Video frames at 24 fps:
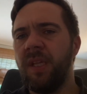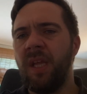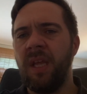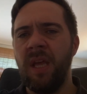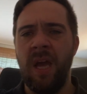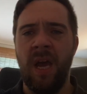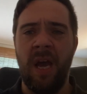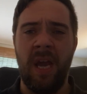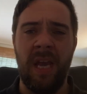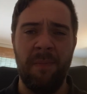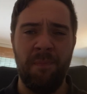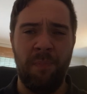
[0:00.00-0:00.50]

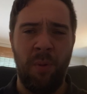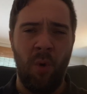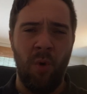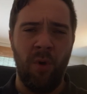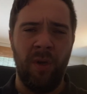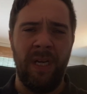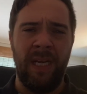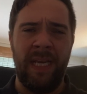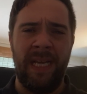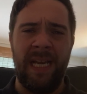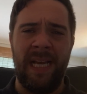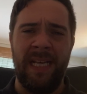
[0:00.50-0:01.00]

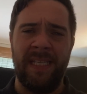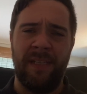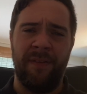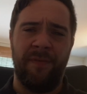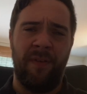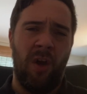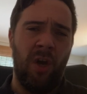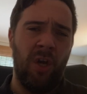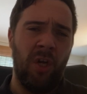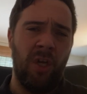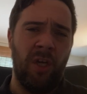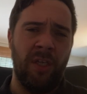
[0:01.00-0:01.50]
Importantly, as I've
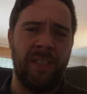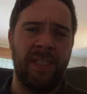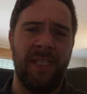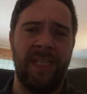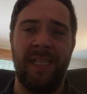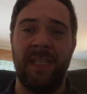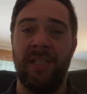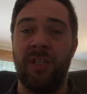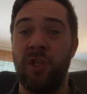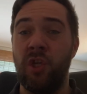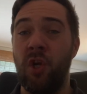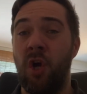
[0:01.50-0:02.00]
highlighted,
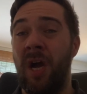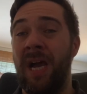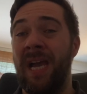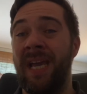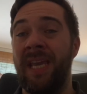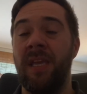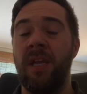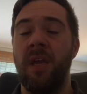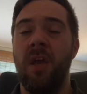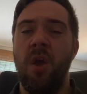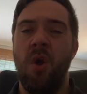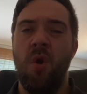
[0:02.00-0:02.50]
it's not
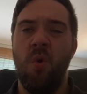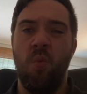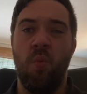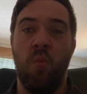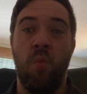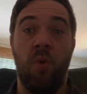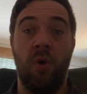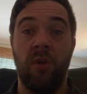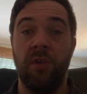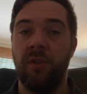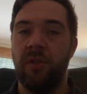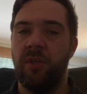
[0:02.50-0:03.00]
a
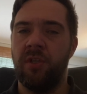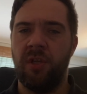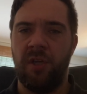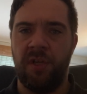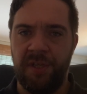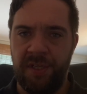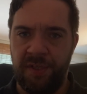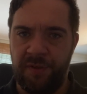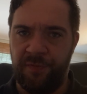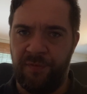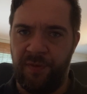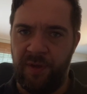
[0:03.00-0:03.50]

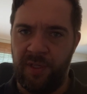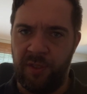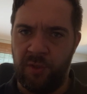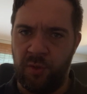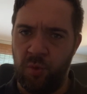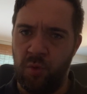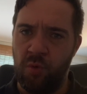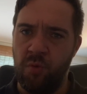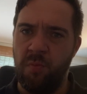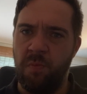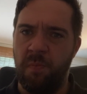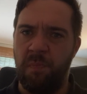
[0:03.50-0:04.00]

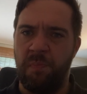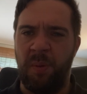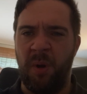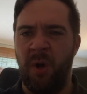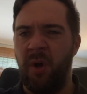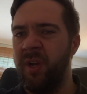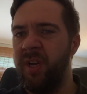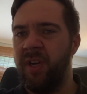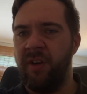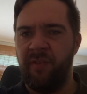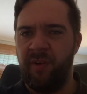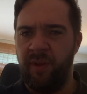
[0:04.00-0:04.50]
one-size-fits-all
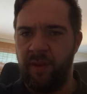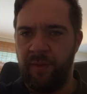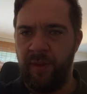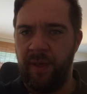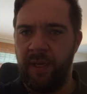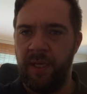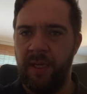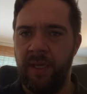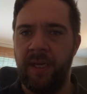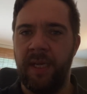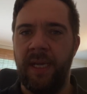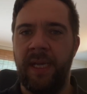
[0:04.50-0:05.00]
binary
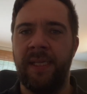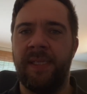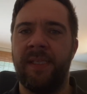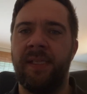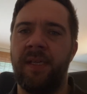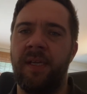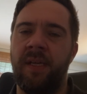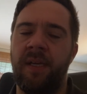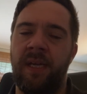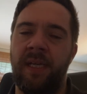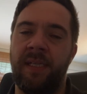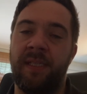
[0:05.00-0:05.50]
thing. It's
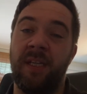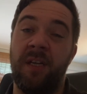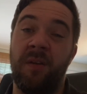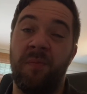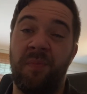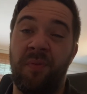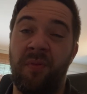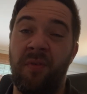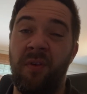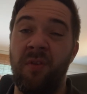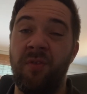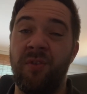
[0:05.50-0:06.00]
an
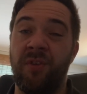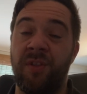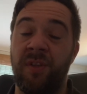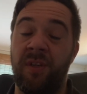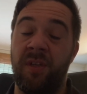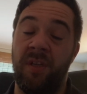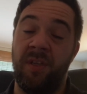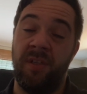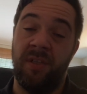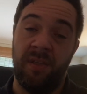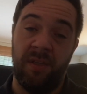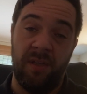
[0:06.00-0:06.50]
approach that
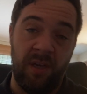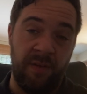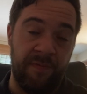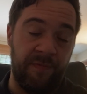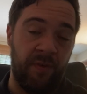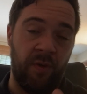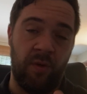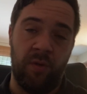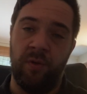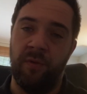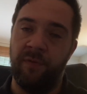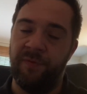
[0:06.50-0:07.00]
has
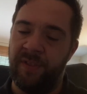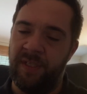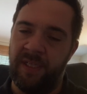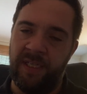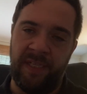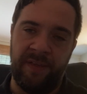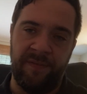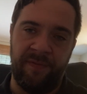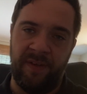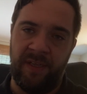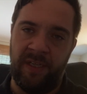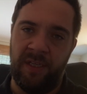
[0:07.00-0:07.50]
evolved
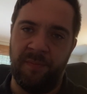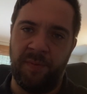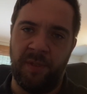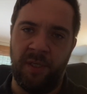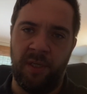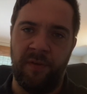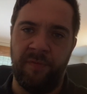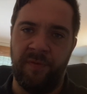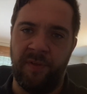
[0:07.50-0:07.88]
and developed over